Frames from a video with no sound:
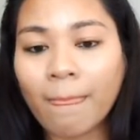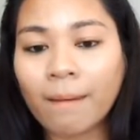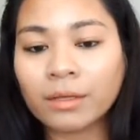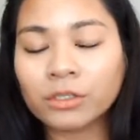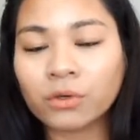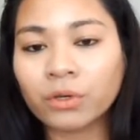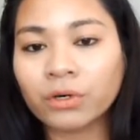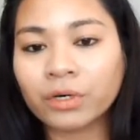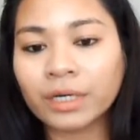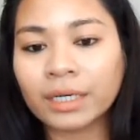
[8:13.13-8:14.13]
so
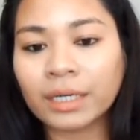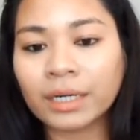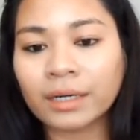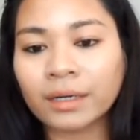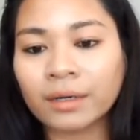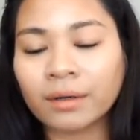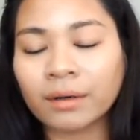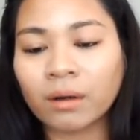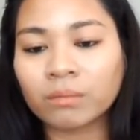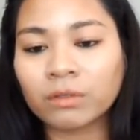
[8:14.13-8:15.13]
you're gonna
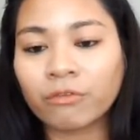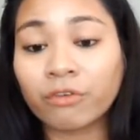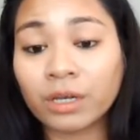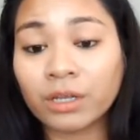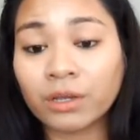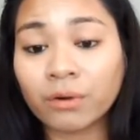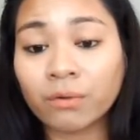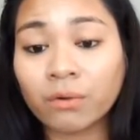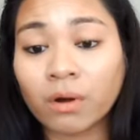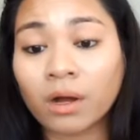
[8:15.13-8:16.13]
the
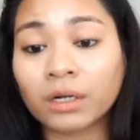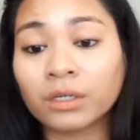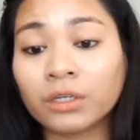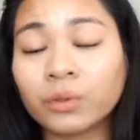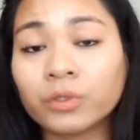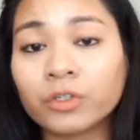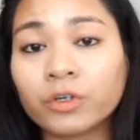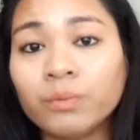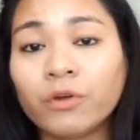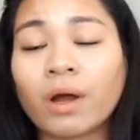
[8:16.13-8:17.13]
video on
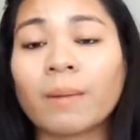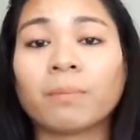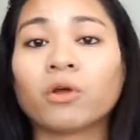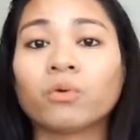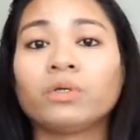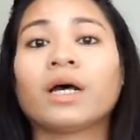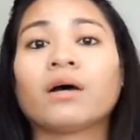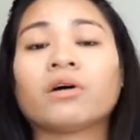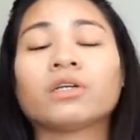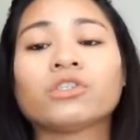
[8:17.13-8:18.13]
YouTube, you upload
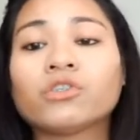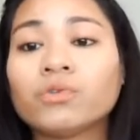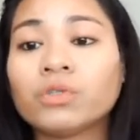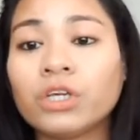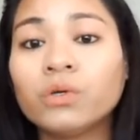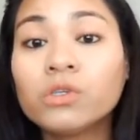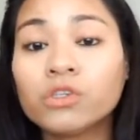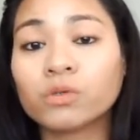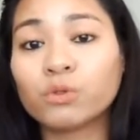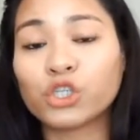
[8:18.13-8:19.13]
that onto the
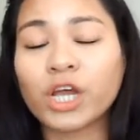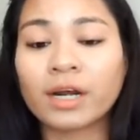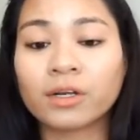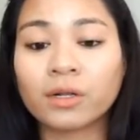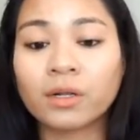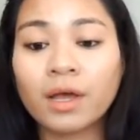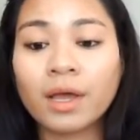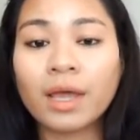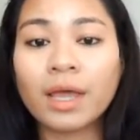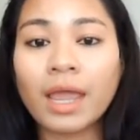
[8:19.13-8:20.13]
YouTube channel,
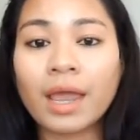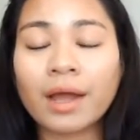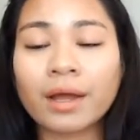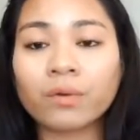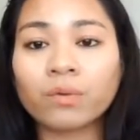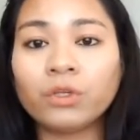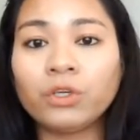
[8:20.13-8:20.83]
and